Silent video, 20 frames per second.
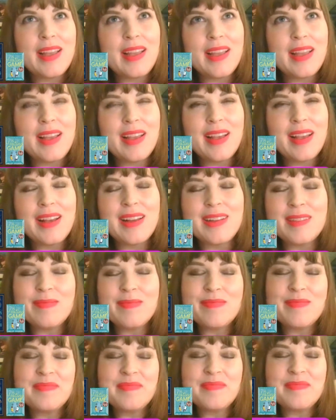
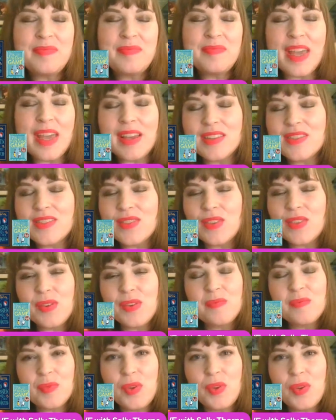Yeah, so who
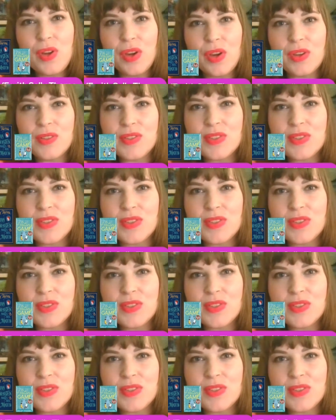knows?